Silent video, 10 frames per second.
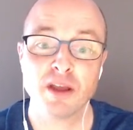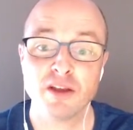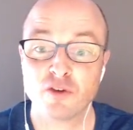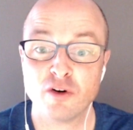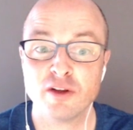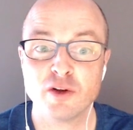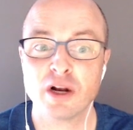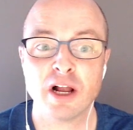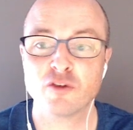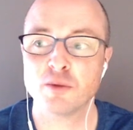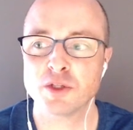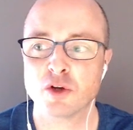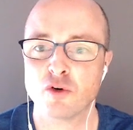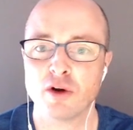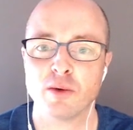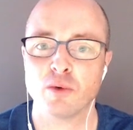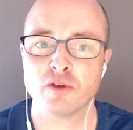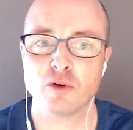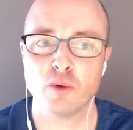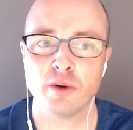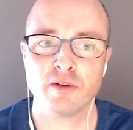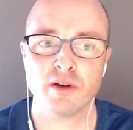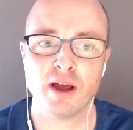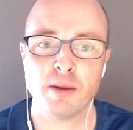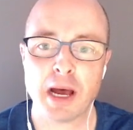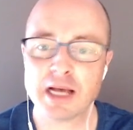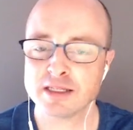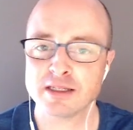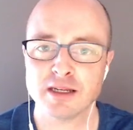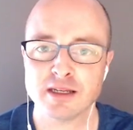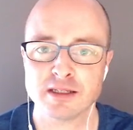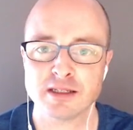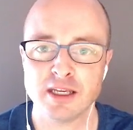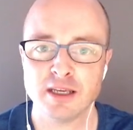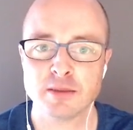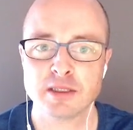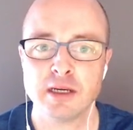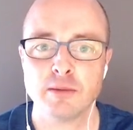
Certainly Google Classroom is a great one to go with, as is Teams,